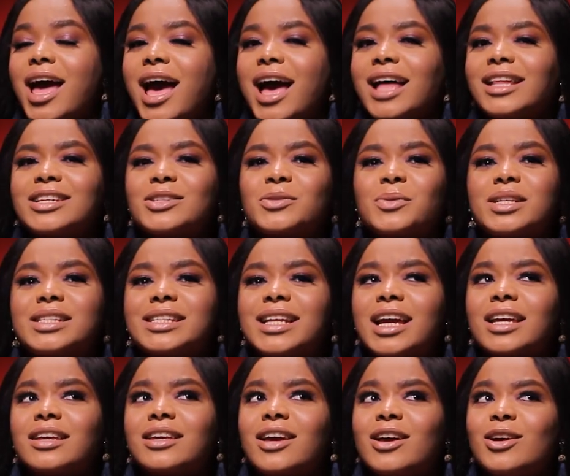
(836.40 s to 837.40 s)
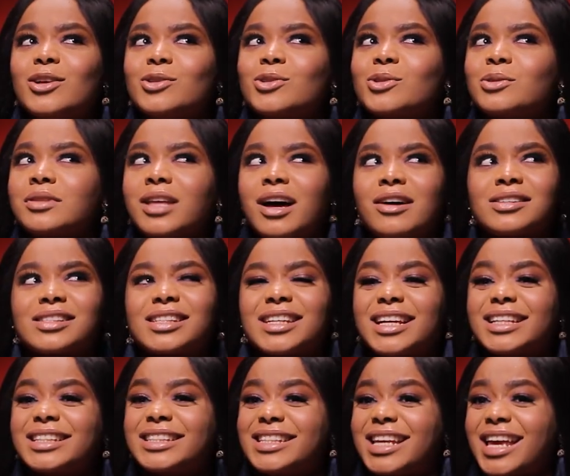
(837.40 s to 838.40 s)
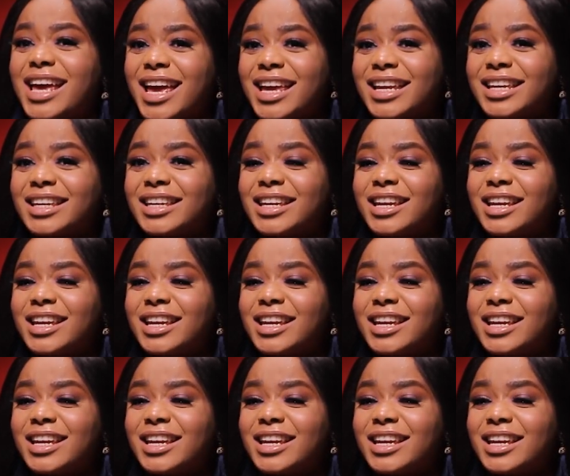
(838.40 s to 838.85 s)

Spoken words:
And this was like 2010.